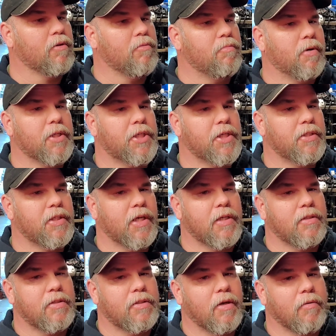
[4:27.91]
bushings in,
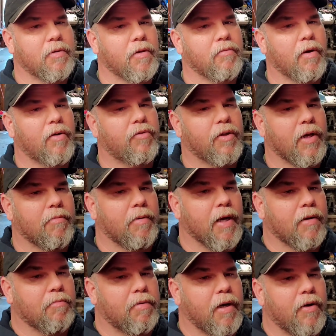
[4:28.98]
so getting ready to stick it back
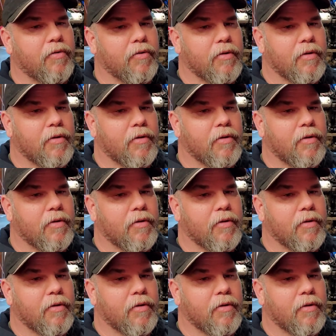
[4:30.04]
in place.